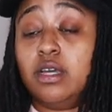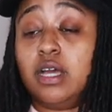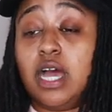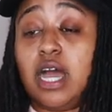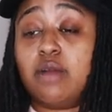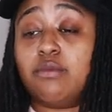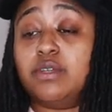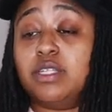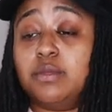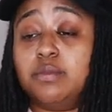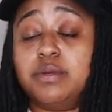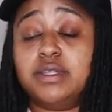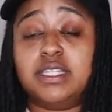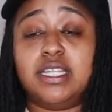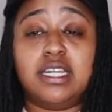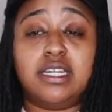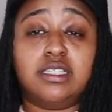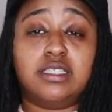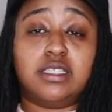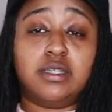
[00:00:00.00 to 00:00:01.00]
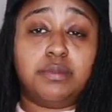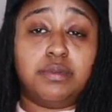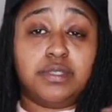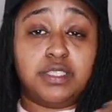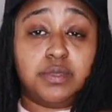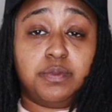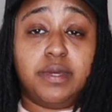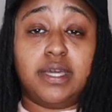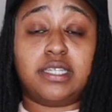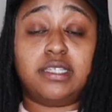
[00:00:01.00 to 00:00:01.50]
I really put that into
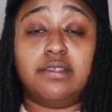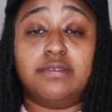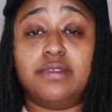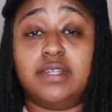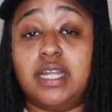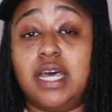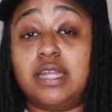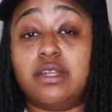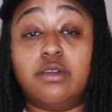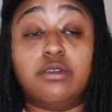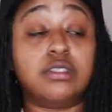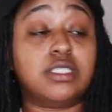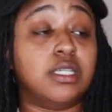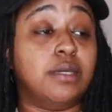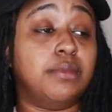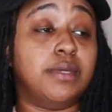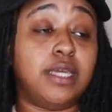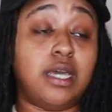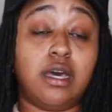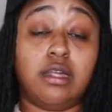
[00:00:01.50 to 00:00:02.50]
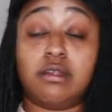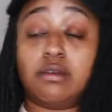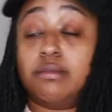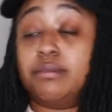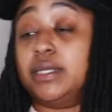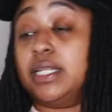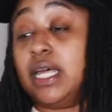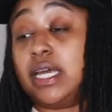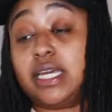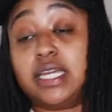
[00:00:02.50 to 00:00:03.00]
perspective. And I know some of y'all
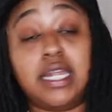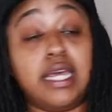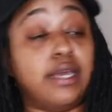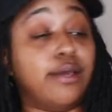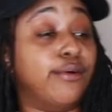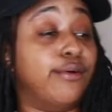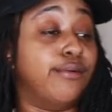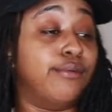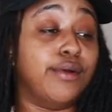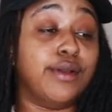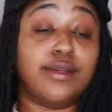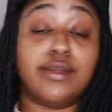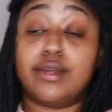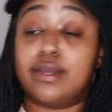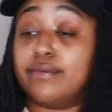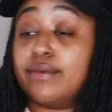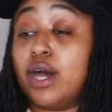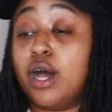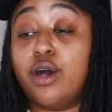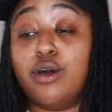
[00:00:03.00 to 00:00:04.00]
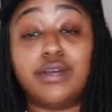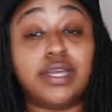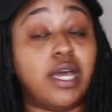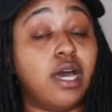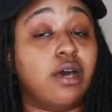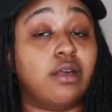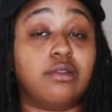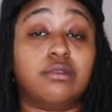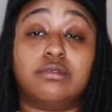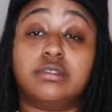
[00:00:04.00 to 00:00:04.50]
gonna be like, it ain't gonna work if all
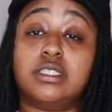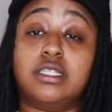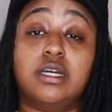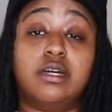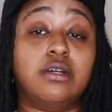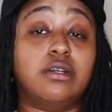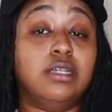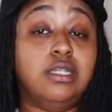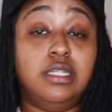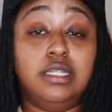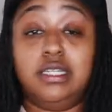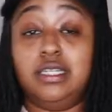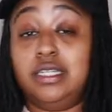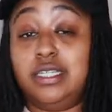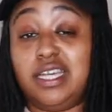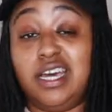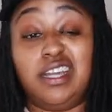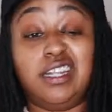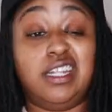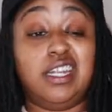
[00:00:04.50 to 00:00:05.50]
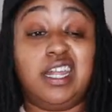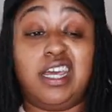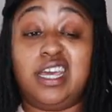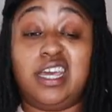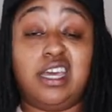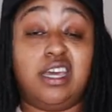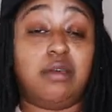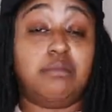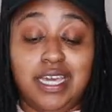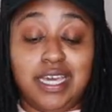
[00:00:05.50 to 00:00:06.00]
y'all don't talk. Y'all, it
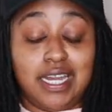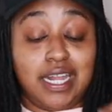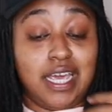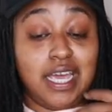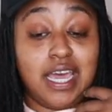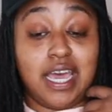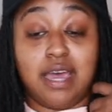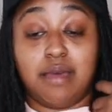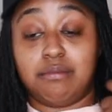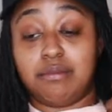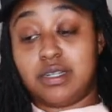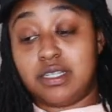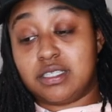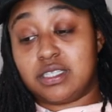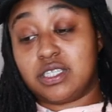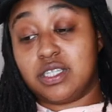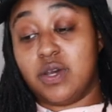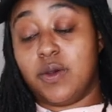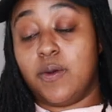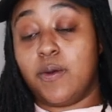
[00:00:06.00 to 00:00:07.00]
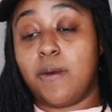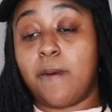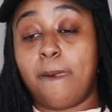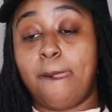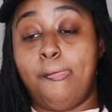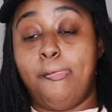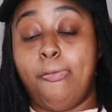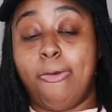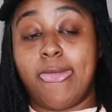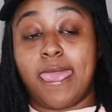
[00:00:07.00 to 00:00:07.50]
ain't happening. It ain't happening. So,
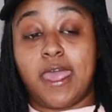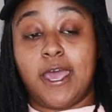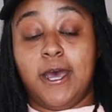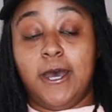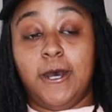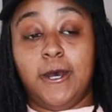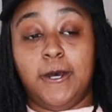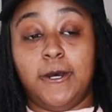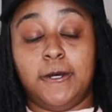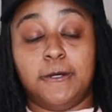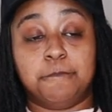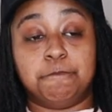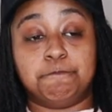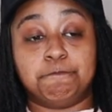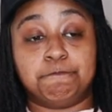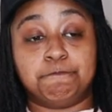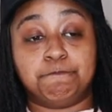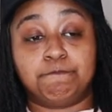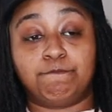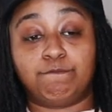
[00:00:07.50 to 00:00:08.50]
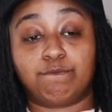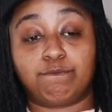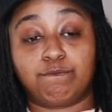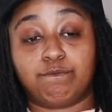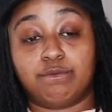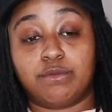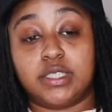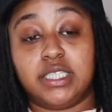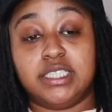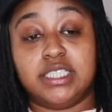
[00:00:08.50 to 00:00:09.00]
um,
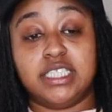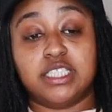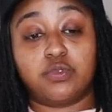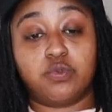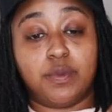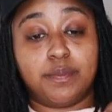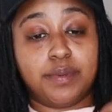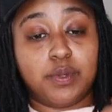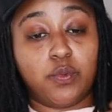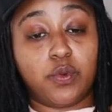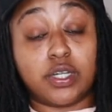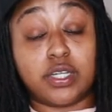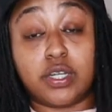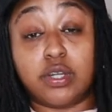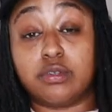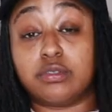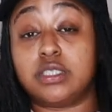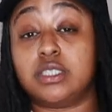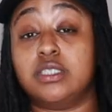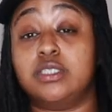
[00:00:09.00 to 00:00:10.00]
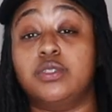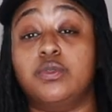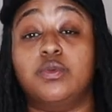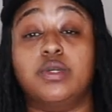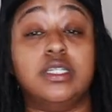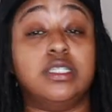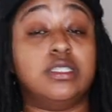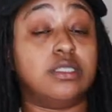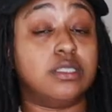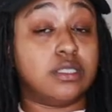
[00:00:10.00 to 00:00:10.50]
this would be one of those
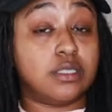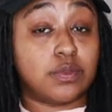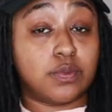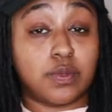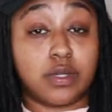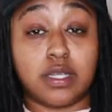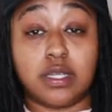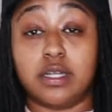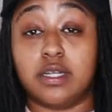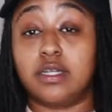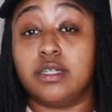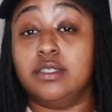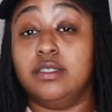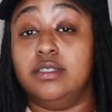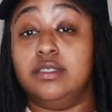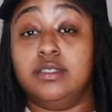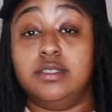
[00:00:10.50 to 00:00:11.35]
situations where